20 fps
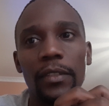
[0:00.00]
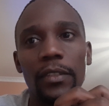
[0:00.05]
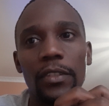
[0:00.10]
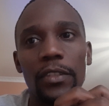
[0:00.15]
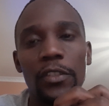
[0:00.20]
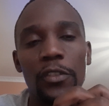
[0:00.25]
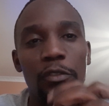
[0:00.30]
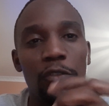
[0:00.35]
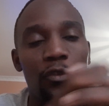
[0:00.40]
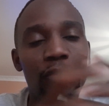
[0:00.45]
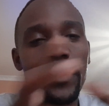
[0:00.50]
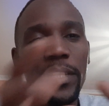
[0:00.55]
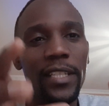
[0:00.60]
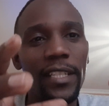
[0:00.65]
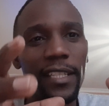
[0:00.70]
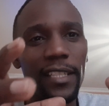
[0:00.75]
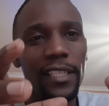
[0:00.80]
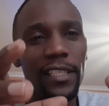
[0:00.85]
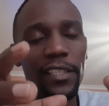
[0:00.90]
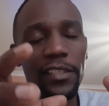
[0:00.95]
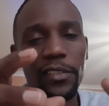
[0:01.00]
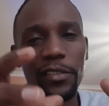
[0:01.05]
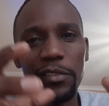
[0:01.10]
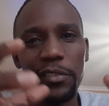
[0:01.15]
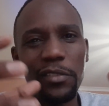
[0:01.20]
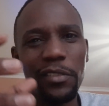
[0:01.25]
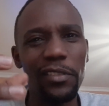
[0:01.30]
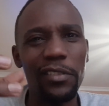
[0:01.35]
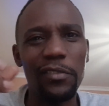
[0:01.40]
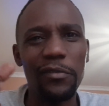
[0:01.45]
you're drinking. You're
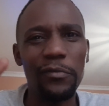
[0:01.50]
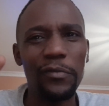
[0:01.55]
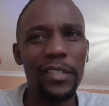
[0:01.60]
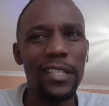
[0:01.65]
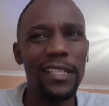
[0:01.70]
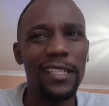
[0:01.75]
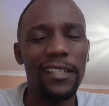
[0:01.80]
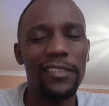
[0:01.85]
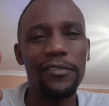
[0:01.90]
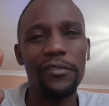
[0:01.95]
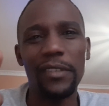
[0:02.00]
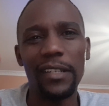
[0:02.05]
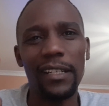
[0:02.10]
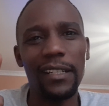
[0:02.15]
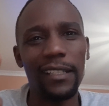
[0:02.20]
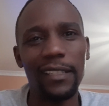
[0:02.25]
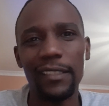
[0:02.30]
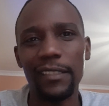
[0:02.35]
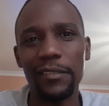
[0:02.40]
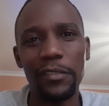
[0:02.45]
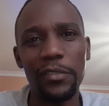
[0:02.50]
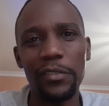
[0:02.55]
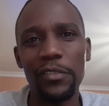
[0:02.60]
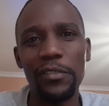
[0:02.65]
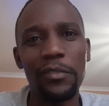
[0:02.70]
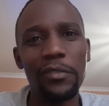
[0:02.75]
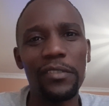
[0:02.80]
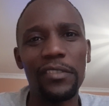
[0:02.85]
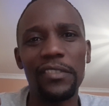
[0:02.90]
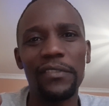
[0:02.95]
not really a drunkard, or you
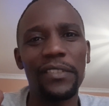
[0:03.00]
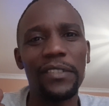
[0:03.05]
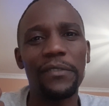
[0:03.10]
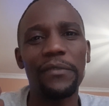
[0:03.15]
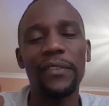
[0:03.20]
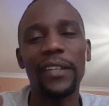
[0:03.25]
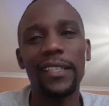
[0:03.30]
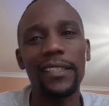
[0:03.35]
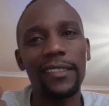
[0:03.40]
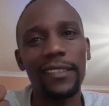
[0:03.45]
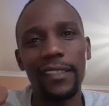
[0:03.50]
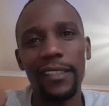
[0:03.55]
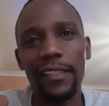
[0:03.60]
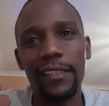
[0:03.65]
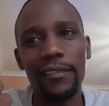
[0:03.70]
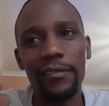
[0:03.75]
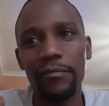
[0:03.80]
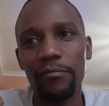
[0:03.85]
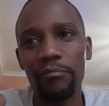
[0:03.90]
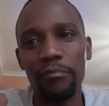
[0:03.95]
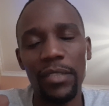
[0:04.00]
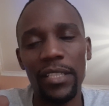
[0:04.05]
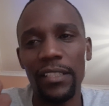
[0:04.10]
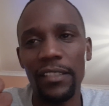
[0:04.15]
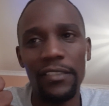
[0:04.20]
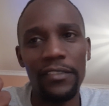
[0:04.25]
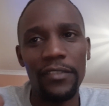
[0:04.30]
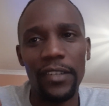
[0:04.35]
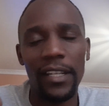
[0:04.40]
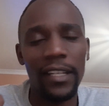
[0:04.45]
don't even fancy being
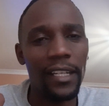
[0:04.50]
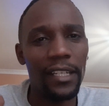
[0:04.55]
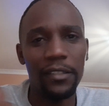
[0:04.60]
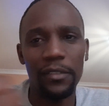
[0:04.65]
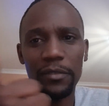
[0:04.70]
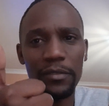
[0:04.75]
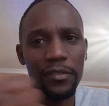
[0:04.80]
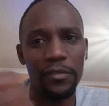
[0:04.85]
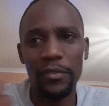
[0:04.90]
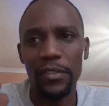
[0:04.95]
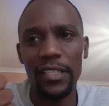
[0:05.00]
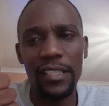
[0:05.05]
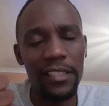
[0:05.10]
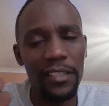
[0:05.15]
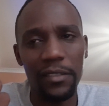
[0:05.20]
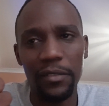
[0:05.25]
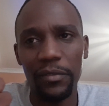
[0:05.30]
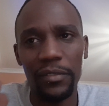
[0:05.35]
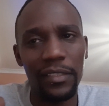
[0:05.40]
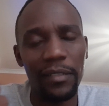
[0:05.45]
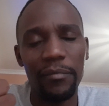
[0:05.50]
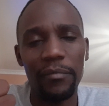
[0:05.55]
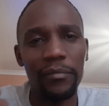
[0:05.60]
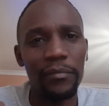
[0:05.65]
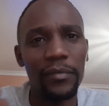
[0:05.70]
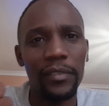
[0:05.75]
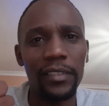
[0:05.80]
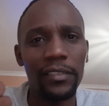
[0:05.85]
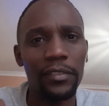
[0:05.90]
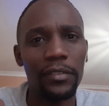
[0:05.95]
a drunkard or doing,
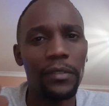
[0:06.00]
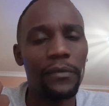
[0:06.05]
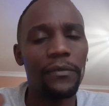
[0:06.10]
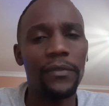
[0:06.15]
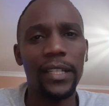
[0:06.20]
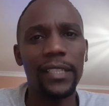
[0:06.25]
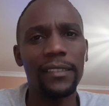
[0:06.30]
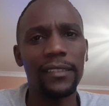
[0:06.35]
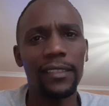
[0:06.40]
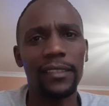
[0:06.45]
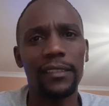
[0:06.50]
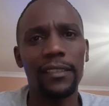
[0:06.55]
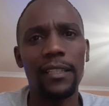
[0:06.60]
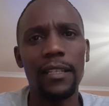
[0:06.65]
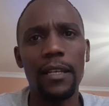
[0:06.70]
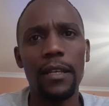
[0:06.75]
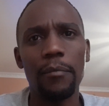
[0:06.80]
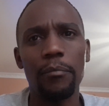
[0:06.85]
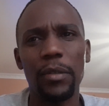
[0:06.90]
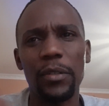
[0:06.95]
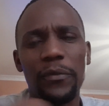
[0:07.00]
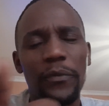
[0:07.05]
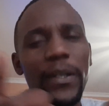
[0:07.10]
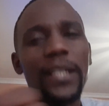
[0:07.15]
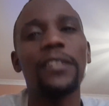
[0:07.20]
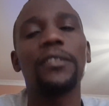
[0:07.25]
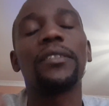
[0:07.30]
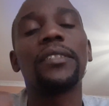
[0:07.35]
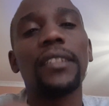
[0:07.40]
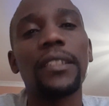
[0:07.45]
some sort of vices, but you
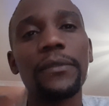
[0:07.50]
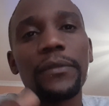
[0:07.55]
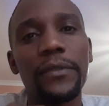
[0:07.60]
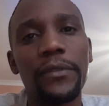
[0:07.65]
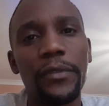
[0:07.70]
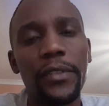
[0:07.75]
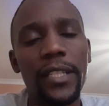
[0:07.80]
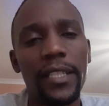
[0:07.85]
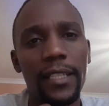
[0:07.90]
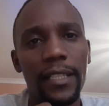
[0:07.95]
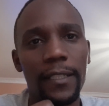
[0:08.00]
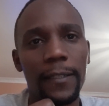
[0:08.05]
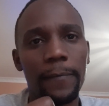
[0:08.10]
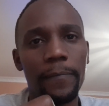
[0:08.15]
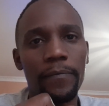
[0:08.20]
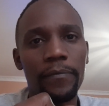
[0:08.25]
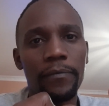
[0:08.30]
find yourself drinking.